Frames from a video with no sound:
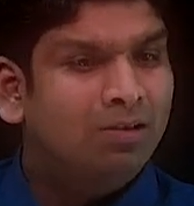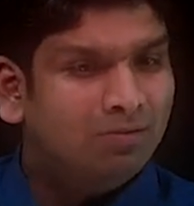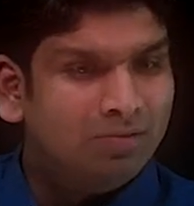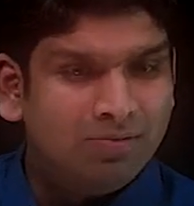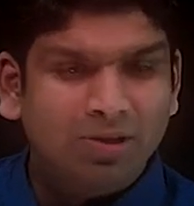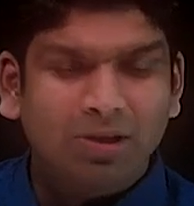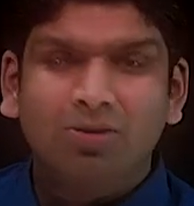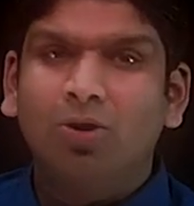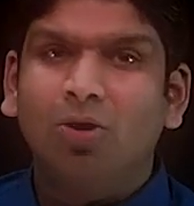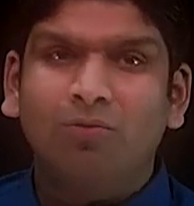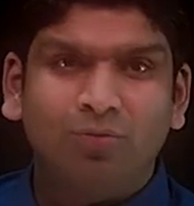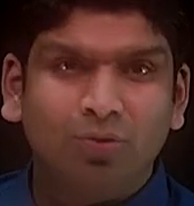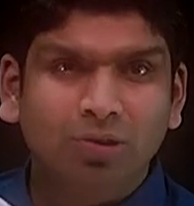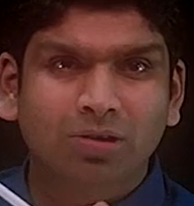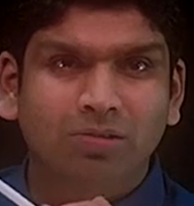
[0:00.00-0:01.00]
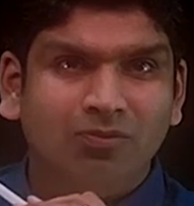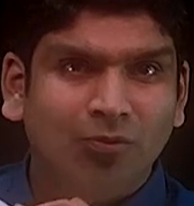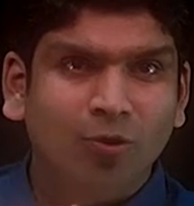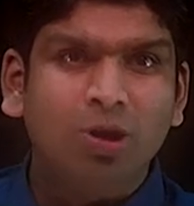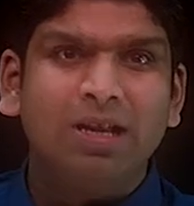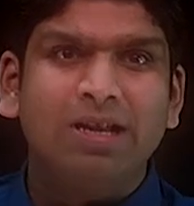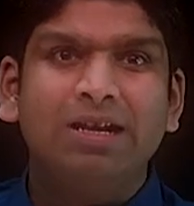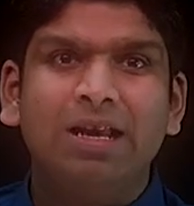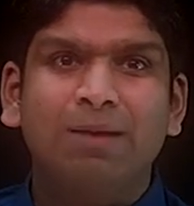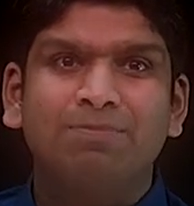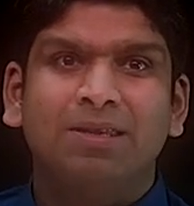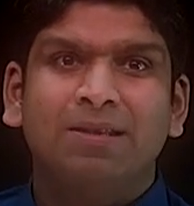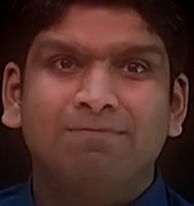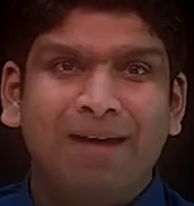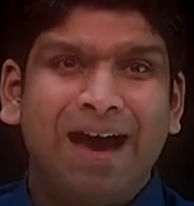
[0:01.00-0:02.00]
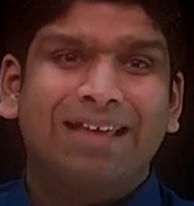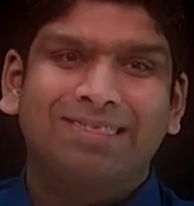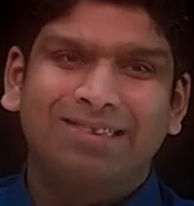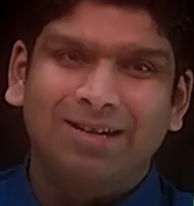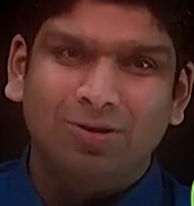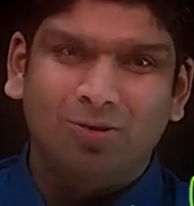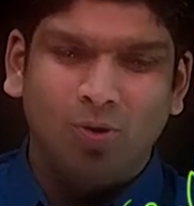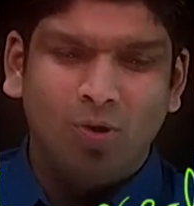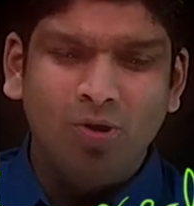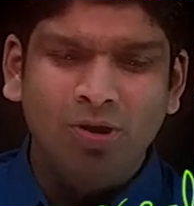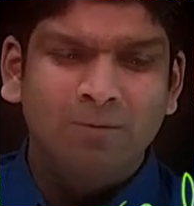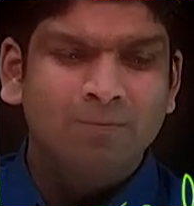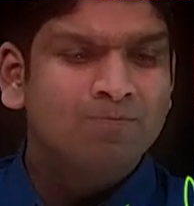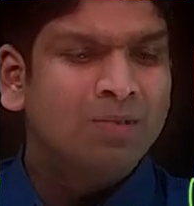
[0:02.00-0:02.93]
We will go full, full in depth in math and code.